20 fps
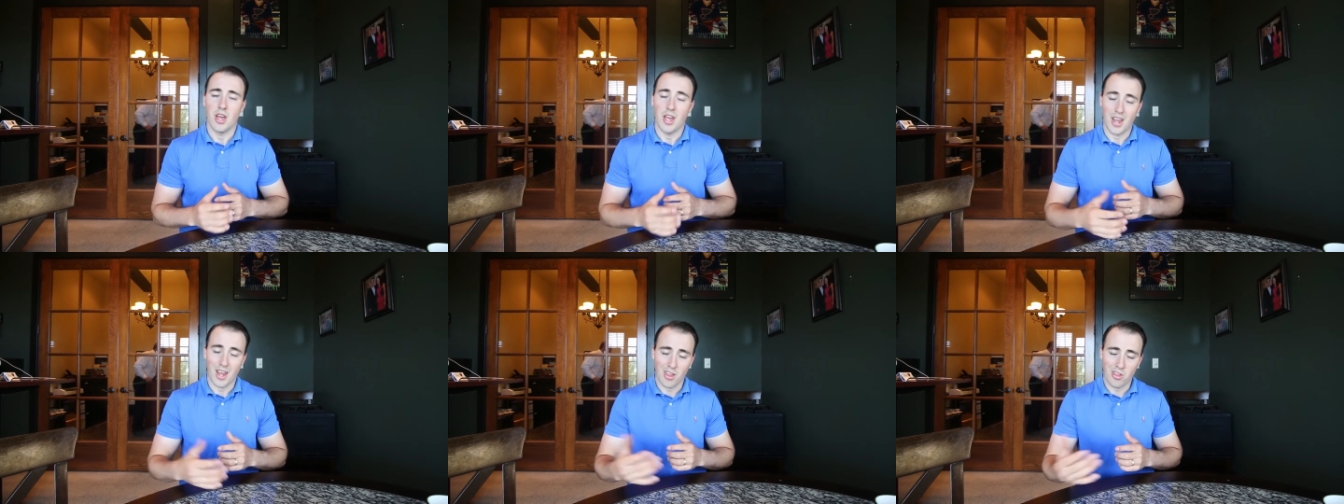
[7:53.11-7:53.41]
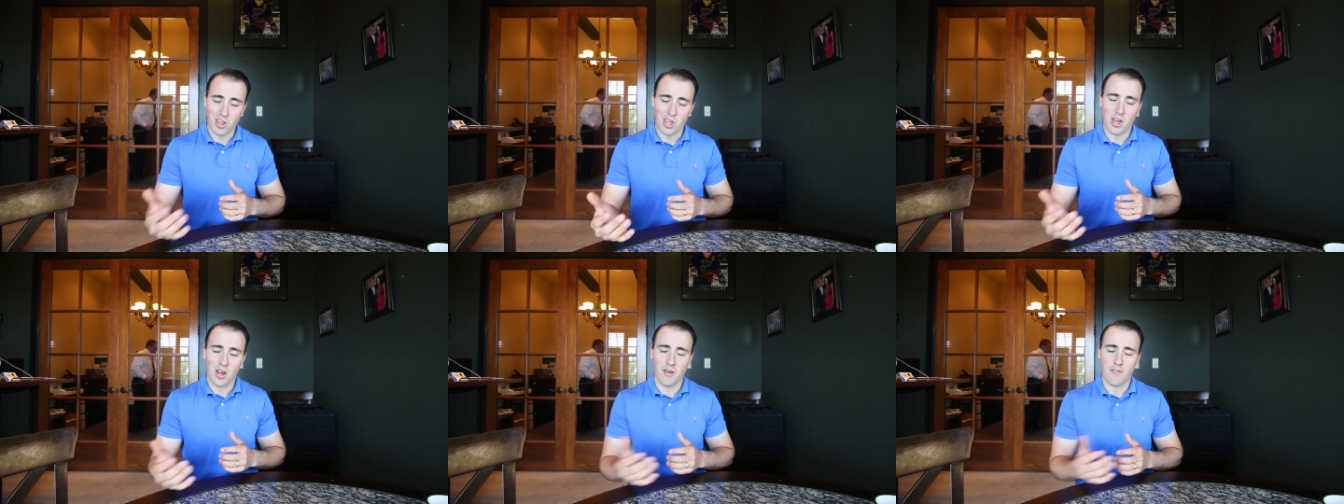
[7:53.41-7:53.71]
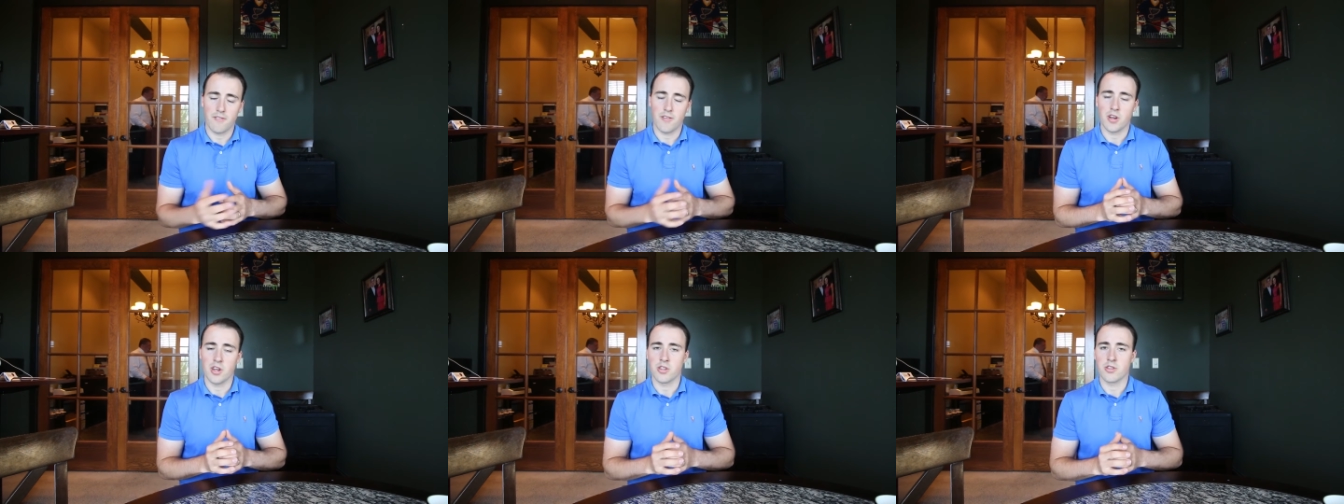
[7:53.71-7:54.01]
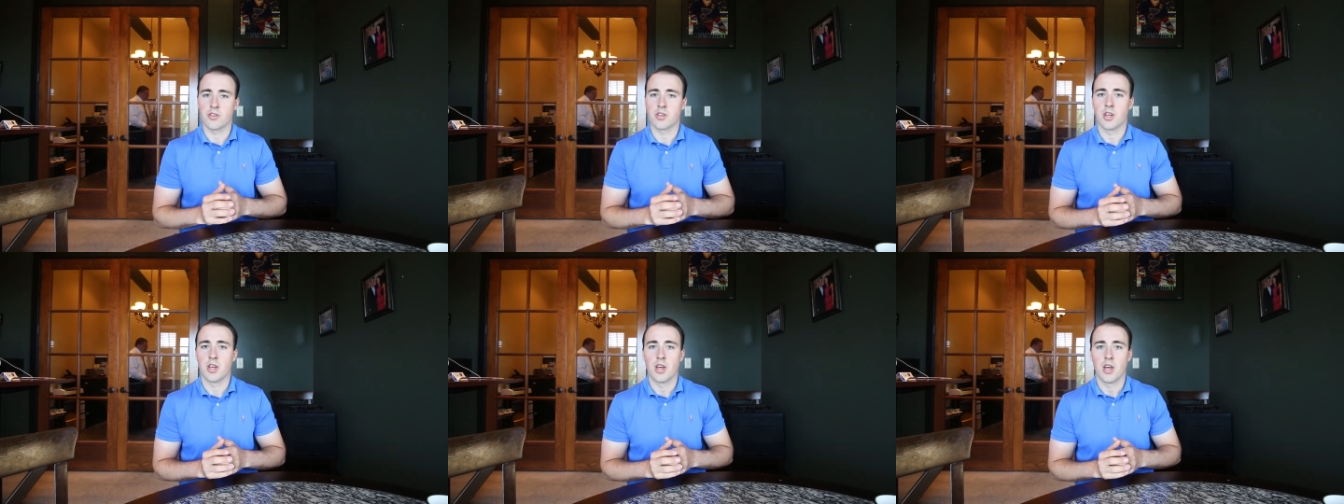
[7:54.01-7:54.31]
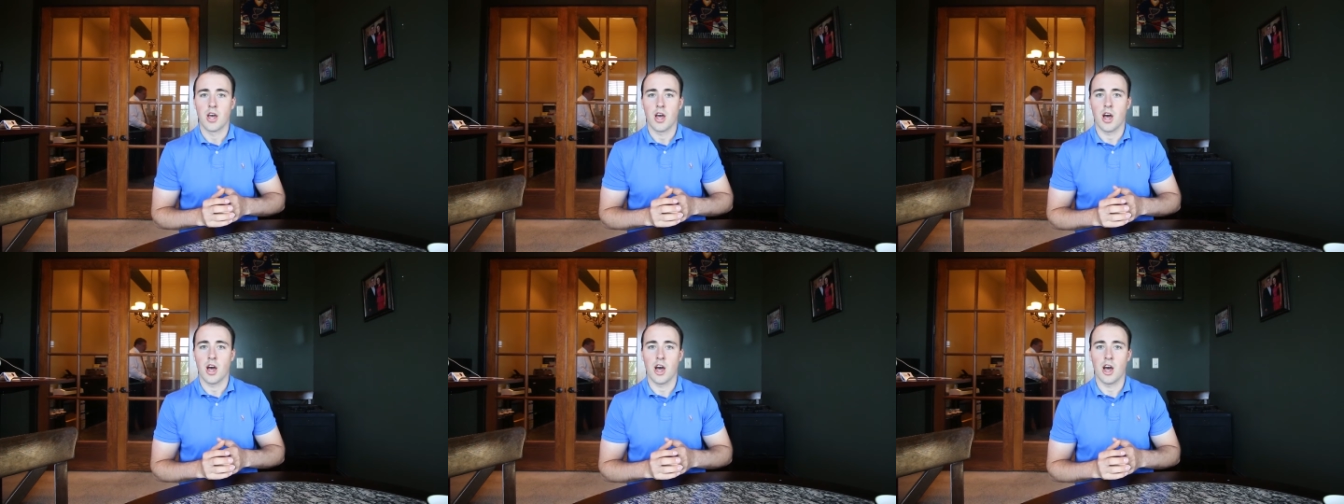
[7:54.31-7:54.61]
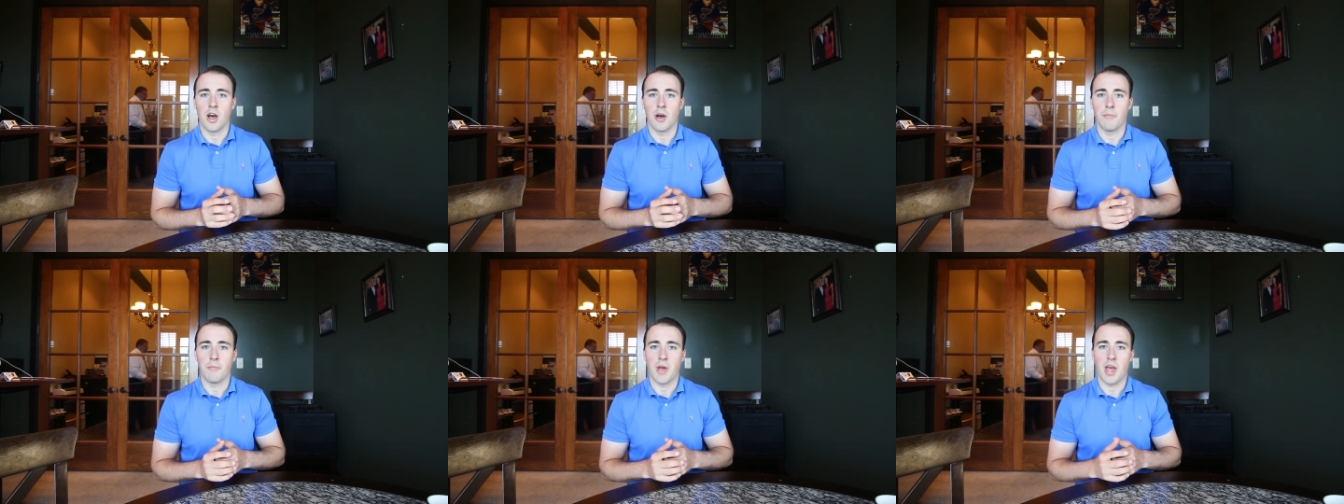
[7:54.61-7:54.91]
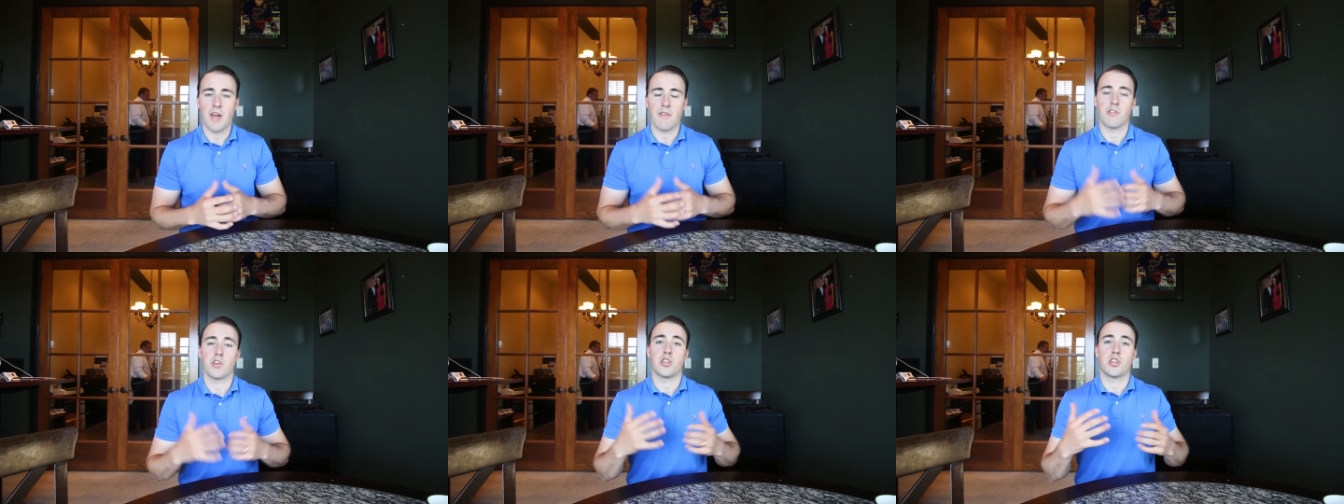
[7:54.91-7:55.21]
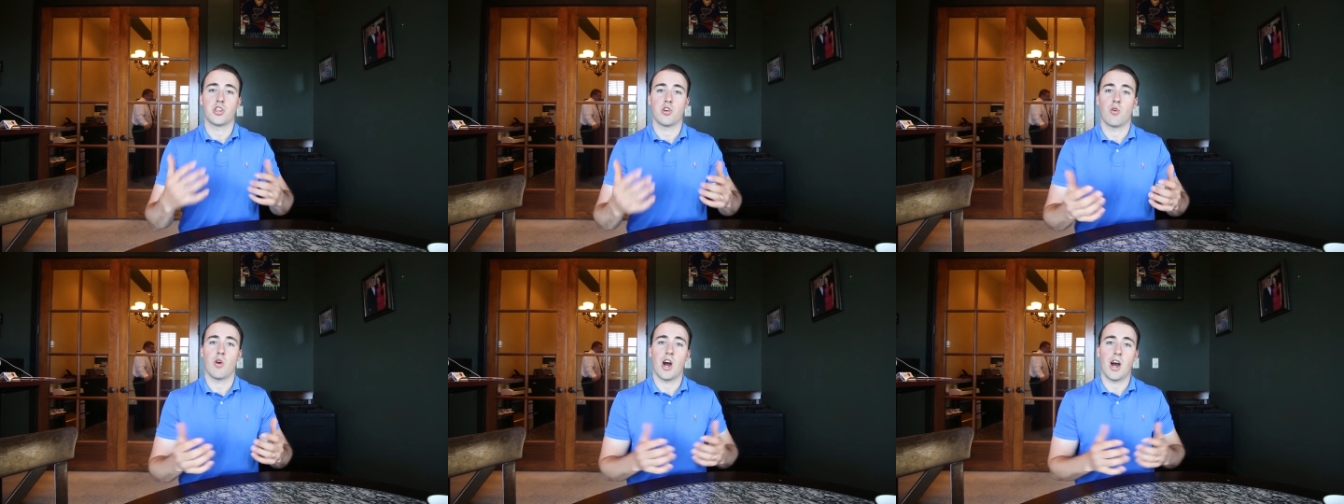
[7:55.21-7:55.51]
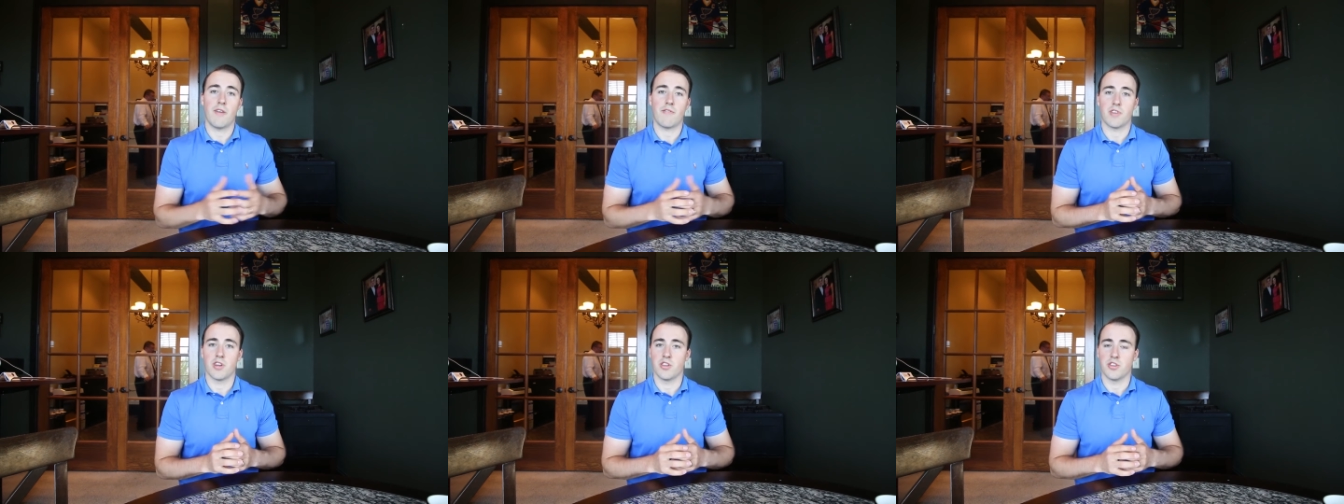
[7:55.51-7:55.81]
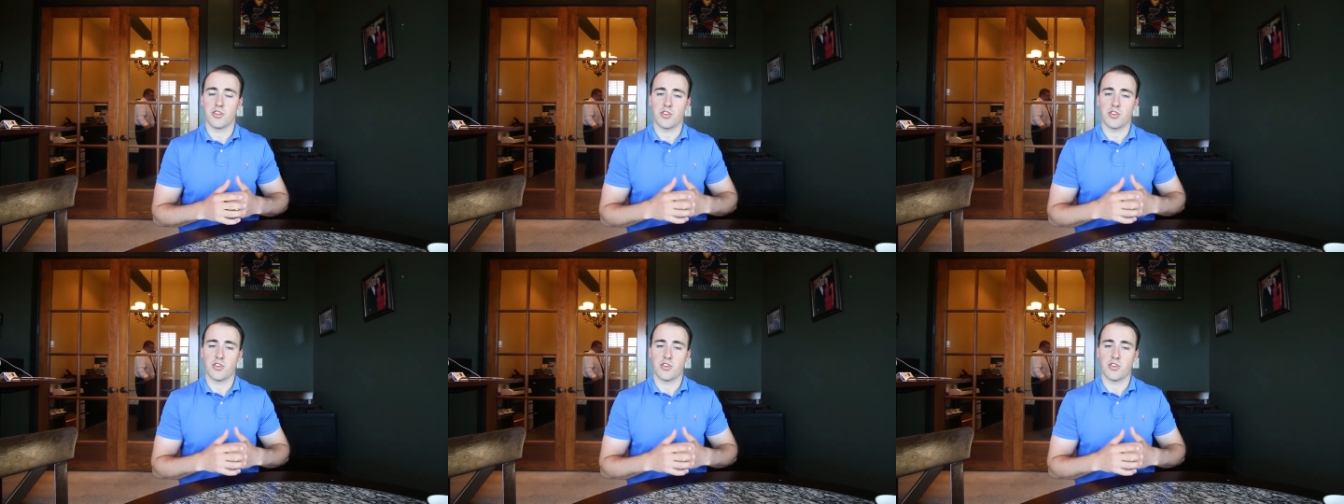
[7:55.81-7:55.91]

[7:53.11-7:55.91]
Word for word: and the L funds um, every so often.